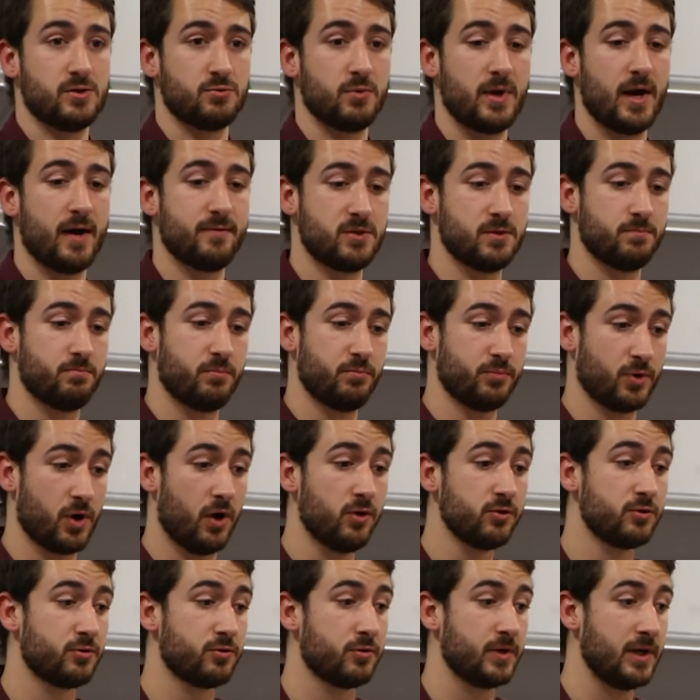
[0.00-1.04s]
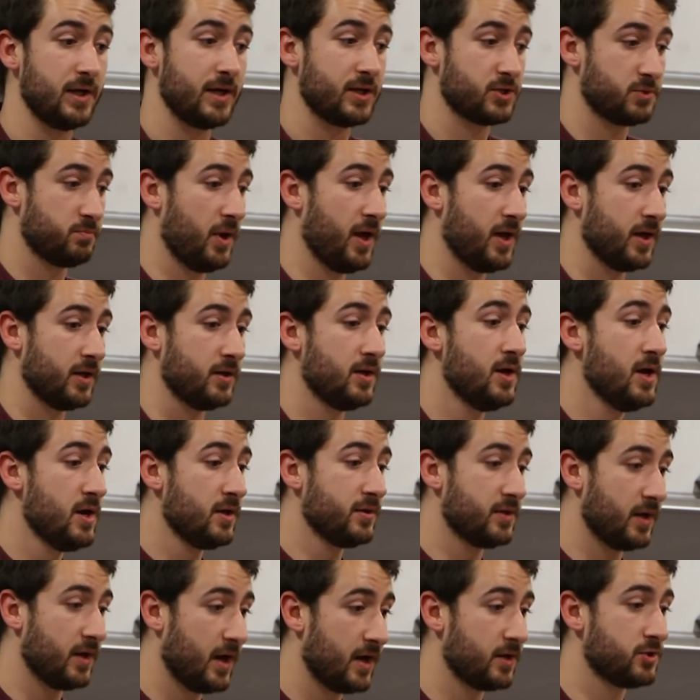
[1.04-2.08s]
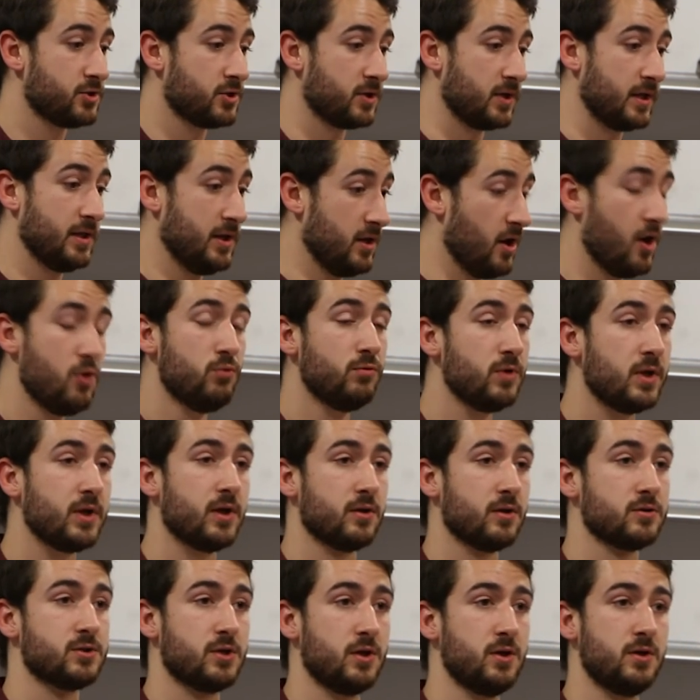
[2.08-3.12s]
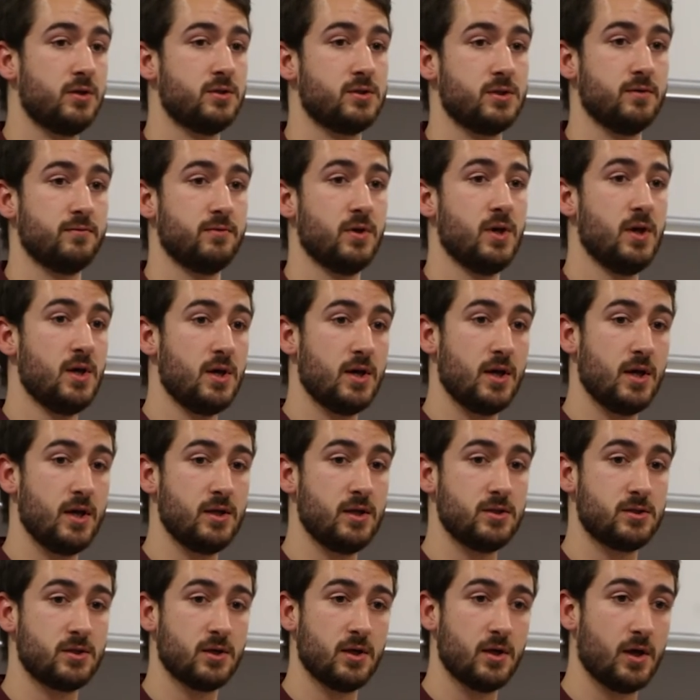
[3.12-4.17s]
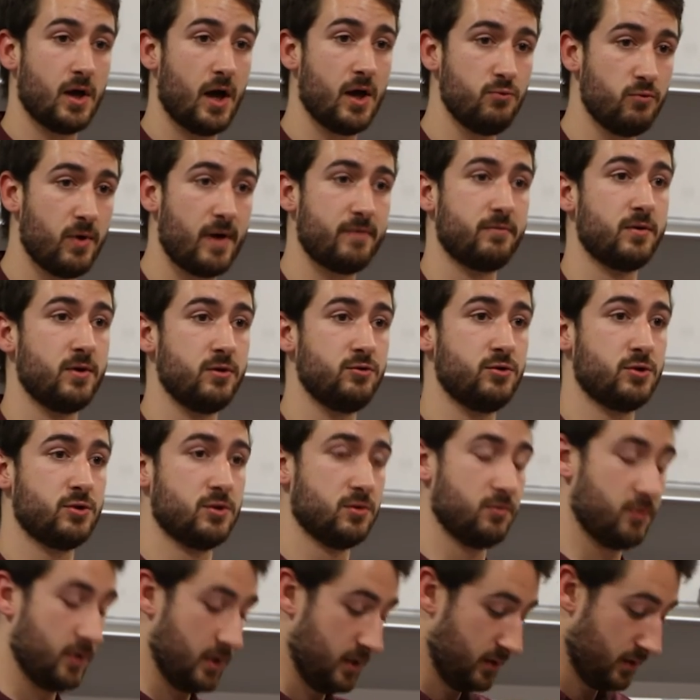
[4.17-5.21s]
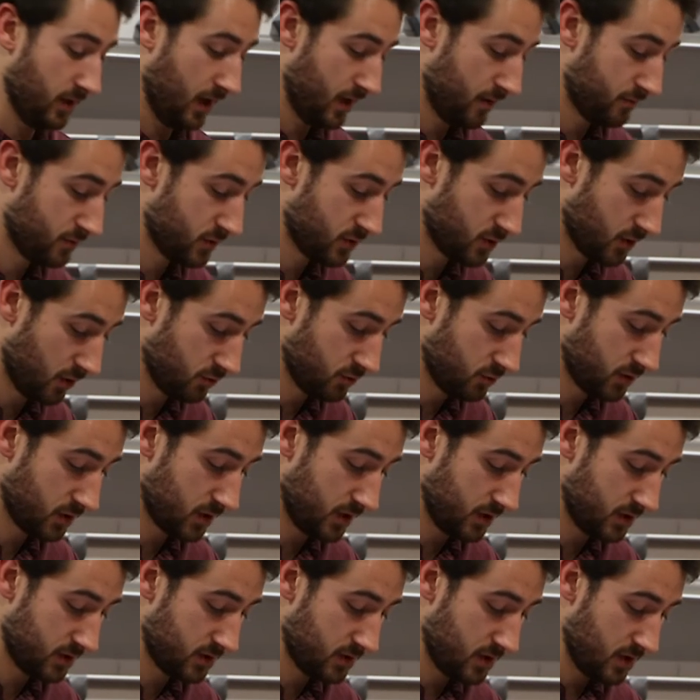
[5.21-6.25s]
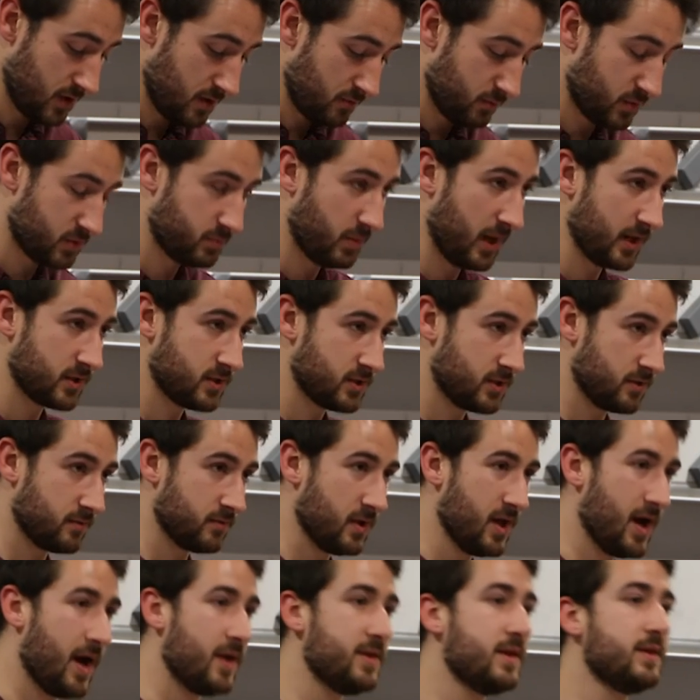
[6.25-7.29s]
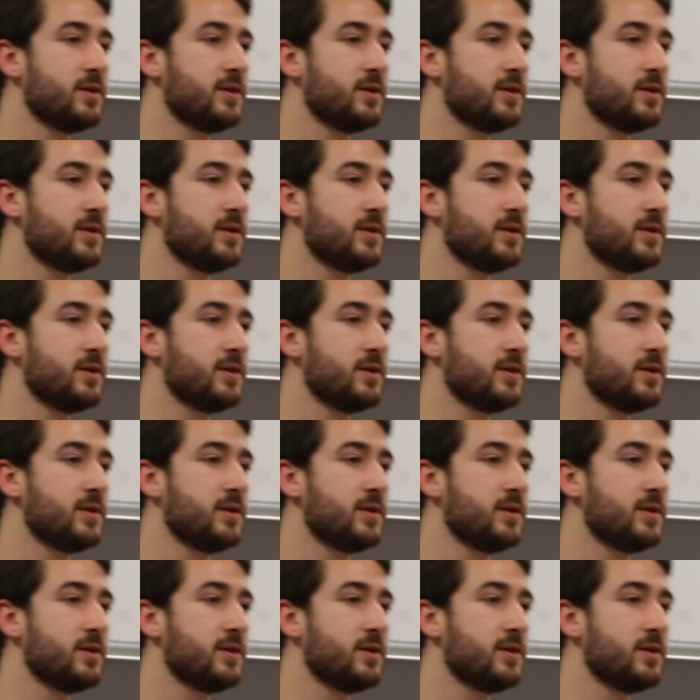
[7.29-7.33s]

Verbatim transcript: We have to concretely explain that actually the only alternative is a revolutionary um, socialist perspective. And then